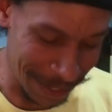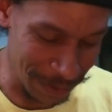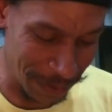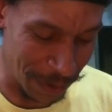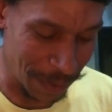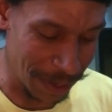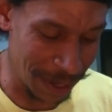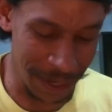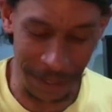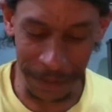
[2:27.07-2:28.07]
So
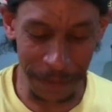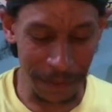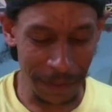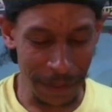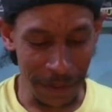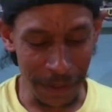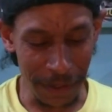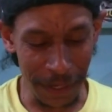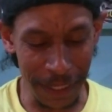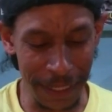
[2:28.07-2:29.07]

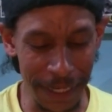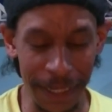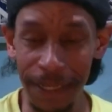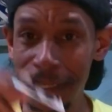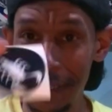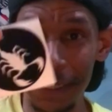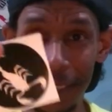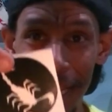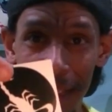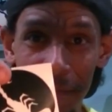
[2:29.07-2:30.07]
let's
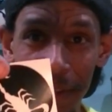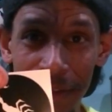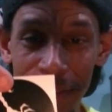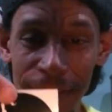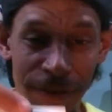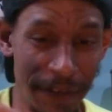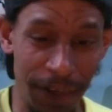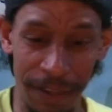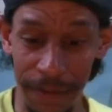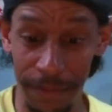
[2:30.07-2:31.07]
dive into this
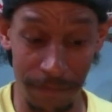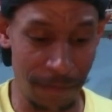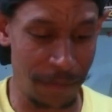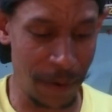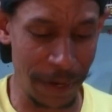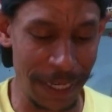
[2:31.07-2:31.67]
very